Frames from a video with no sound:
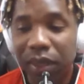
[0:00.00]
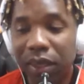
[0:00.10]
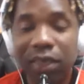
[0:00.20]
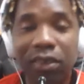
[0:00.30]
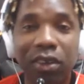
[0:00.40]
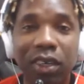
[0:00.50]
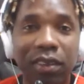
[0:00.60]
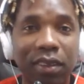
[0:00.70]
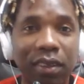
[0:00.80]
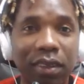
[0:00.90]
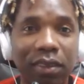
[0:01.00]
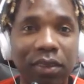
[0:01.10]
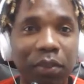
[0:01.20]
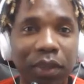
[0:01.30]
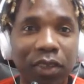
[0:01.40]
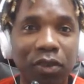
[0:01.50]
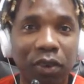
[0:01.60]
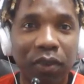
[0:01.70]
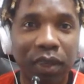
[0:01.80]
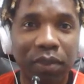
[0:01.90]
he's crazy. Something is
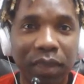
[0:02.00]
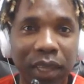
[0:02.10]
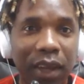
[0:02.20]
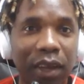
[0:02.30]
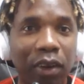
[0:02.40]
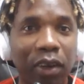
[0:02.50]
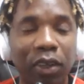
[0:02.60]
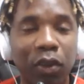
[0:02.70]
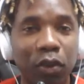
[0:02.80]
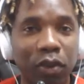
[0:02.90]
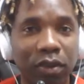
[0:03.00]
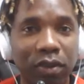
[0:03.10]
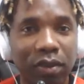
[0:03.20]
wrong with him. He got to learn to go.